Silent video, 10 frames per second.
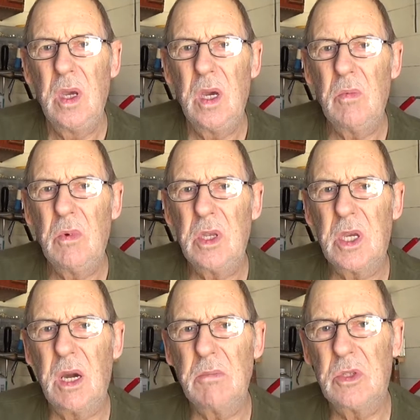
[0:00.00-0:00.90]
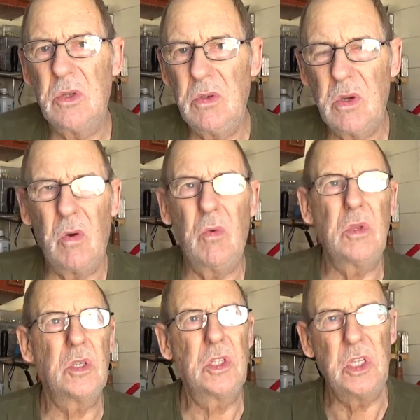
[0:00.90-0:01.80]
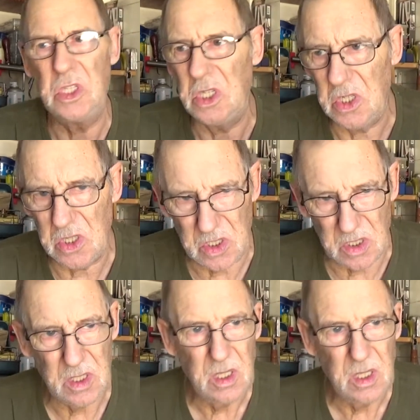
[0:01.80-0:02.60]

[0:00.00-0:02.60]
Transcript: and when you come to, you got all this dizziness and